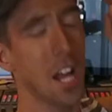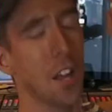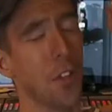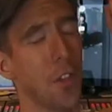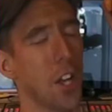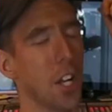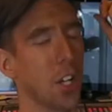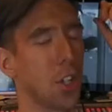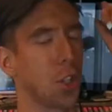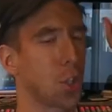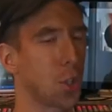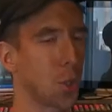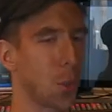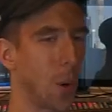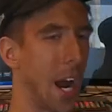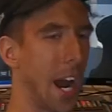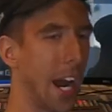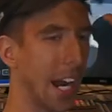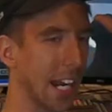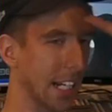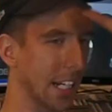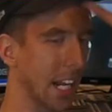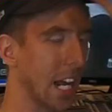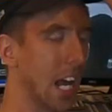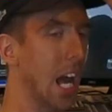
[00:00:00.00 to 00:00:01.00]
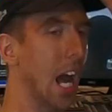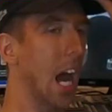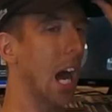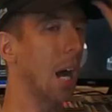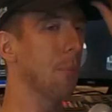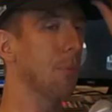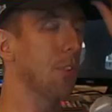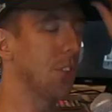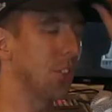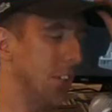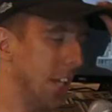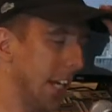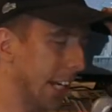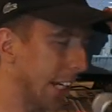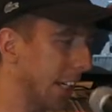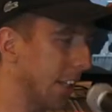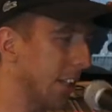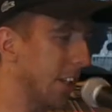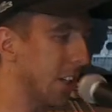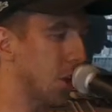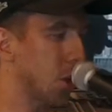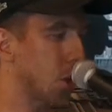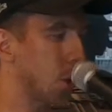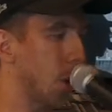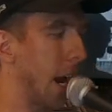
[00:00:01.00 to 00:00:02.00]
The train. I'm sick of
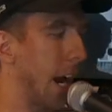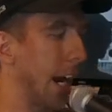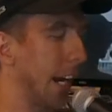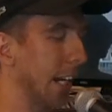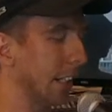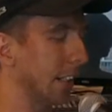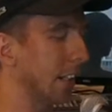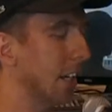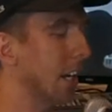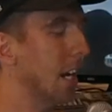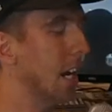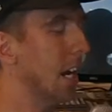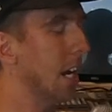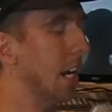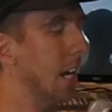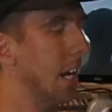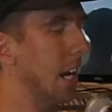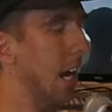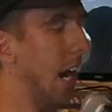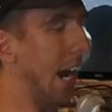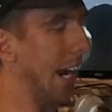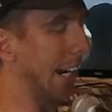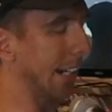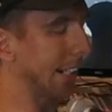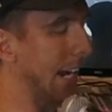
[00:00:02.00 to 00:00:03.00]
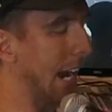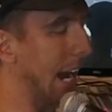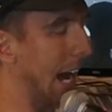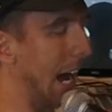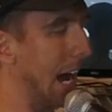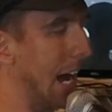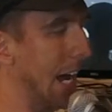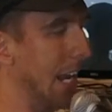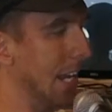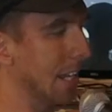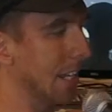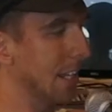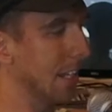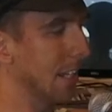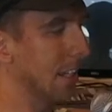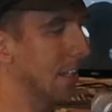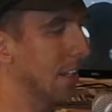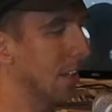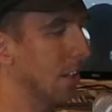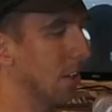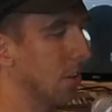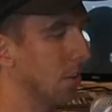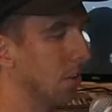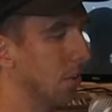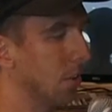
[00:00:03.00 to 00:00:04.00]
the train. I can't
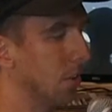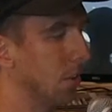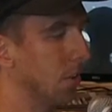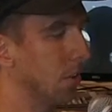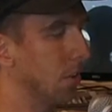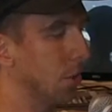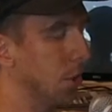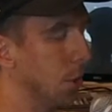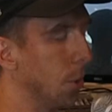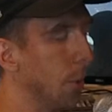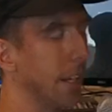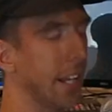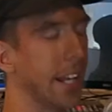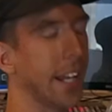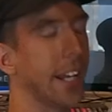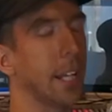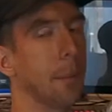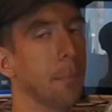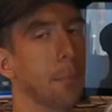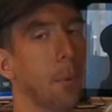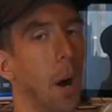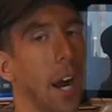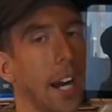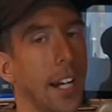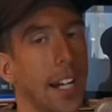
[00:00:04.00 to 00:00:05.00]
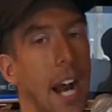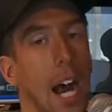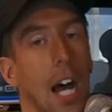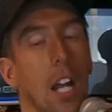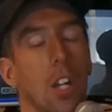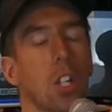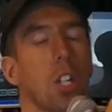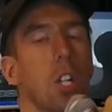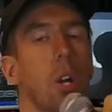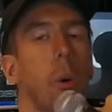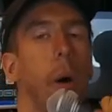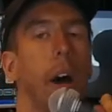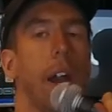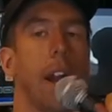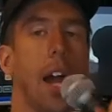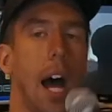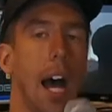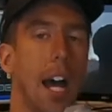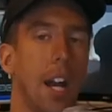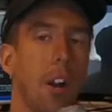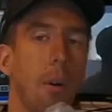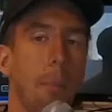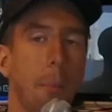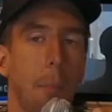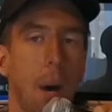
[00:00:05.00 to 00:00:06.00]
do it anymore. I can't, you know what?
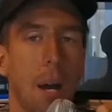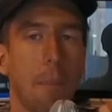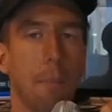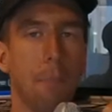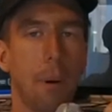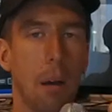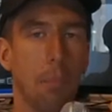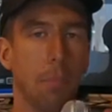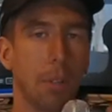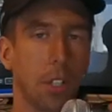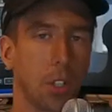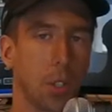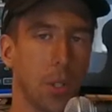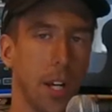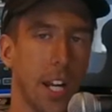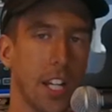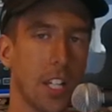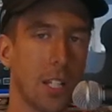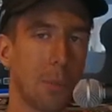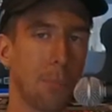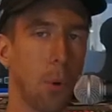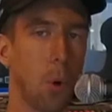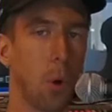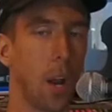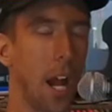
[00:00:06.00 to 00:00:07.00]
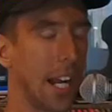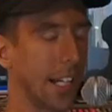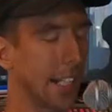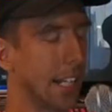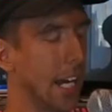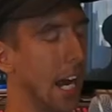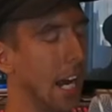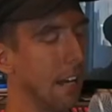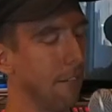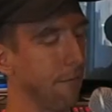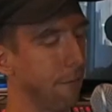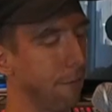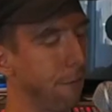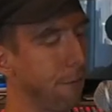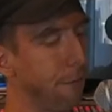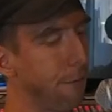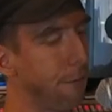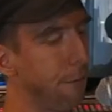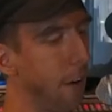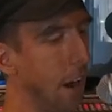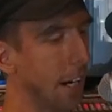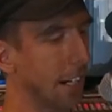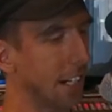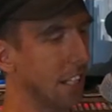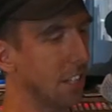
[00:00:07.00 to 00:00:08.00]
I don't mind public transport. I can't
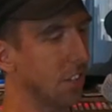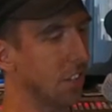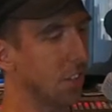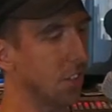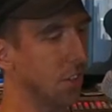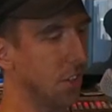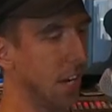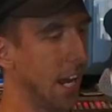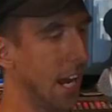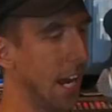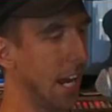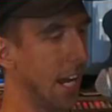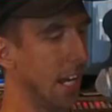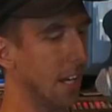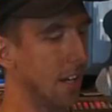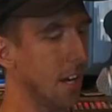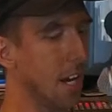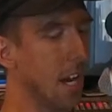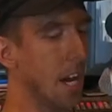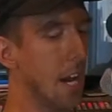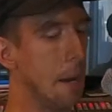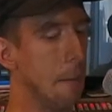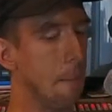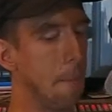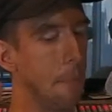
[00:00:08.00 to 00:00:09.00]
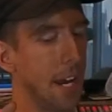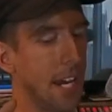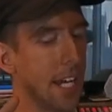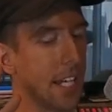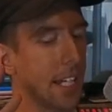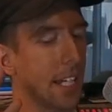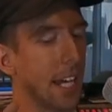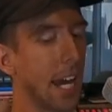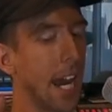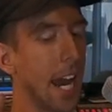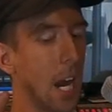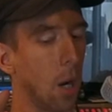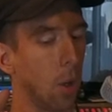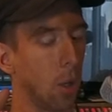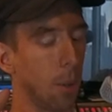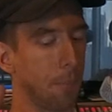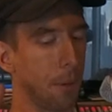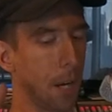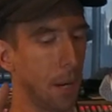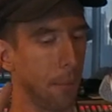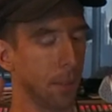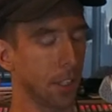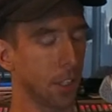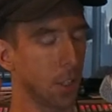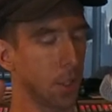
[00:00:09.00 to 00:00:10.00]
fucking stand peak hour
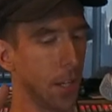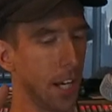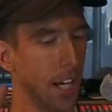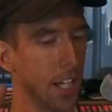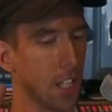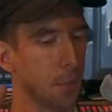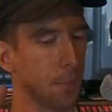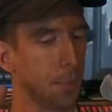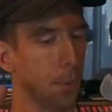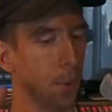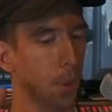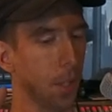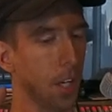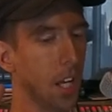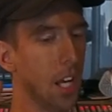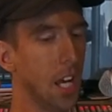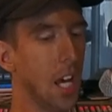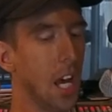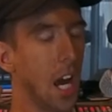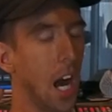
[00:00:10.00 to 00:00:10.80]
public transport.